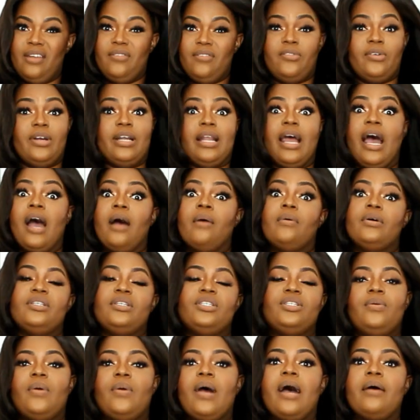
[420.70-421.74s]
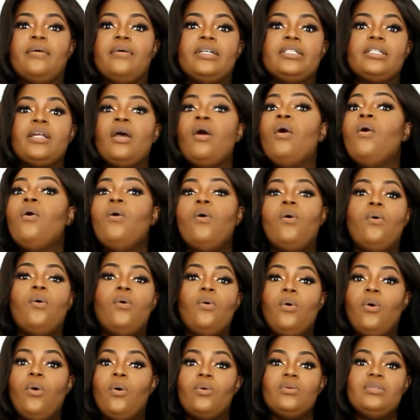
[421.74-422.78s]
it for an hour, 2 hours,
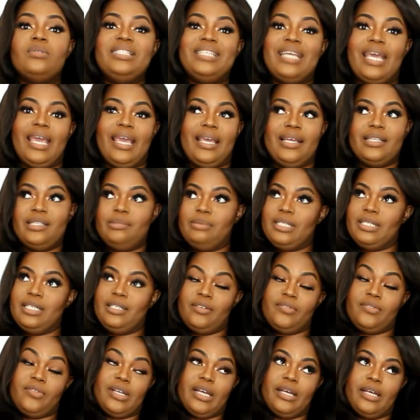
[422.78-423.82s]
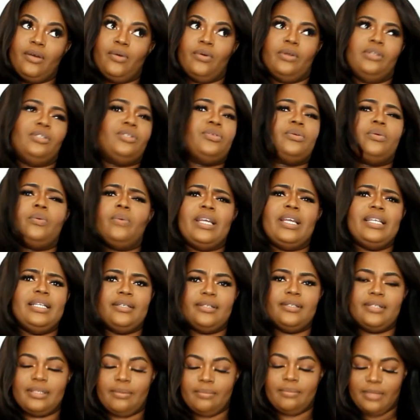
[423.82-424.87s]
or a whole day, especially if you're like going to a
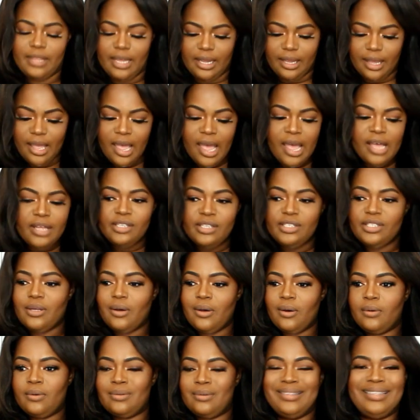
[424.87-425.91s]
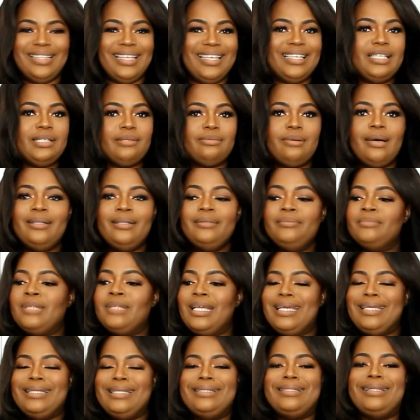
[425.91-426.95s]
wedding or something. So this one
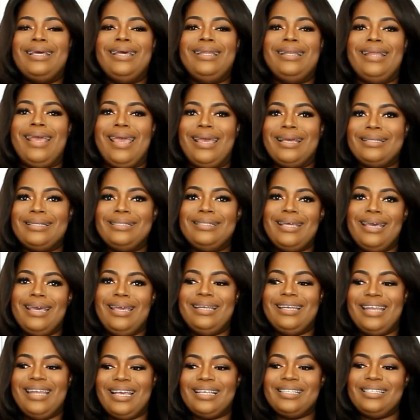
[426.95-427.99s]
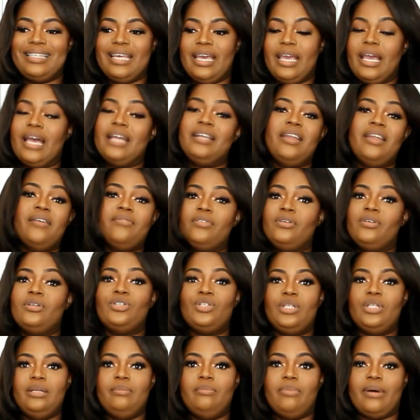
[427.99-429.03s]
is an XA and XA. I never
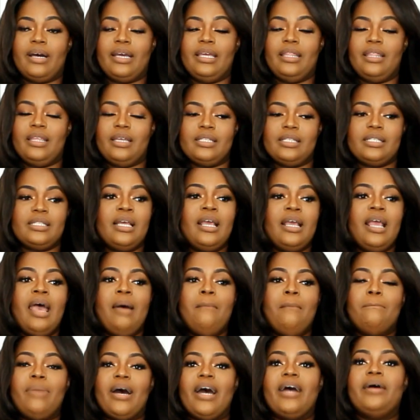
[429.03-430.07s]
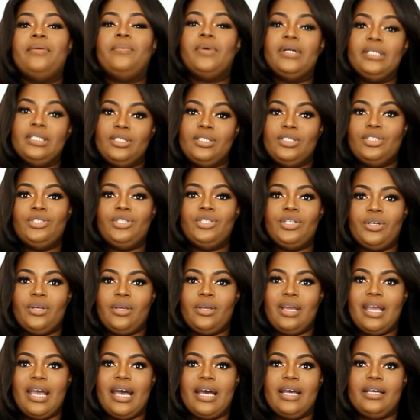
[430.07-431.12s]
usually buy this, but I wanted to show
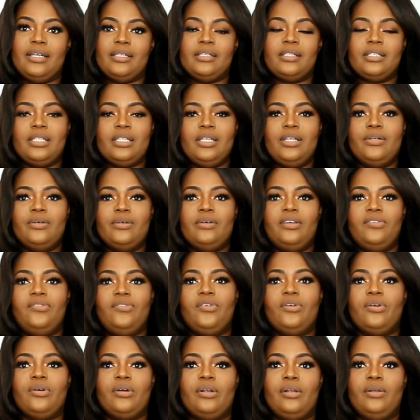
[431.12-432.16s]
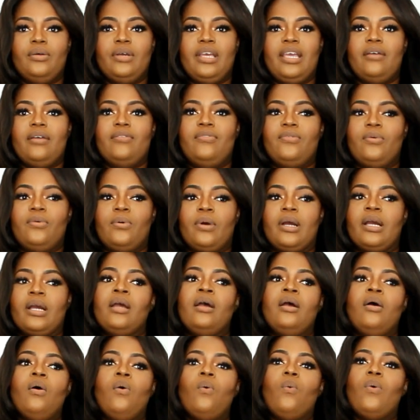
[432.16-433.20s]
you guys, you know, if you're looking
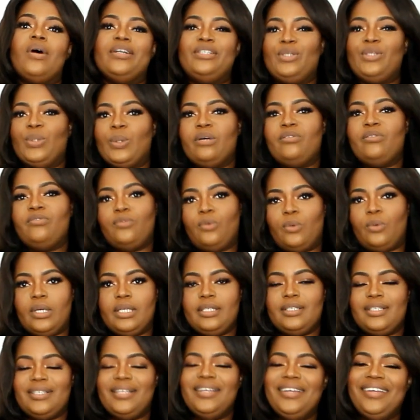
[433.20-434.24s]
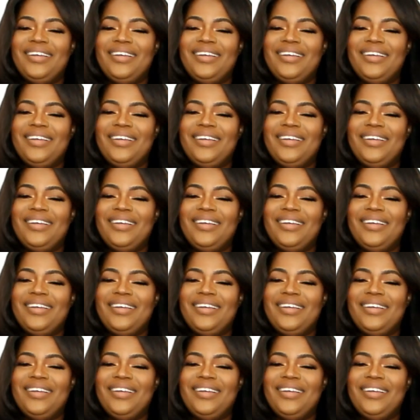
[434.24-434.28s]
for what to avoid.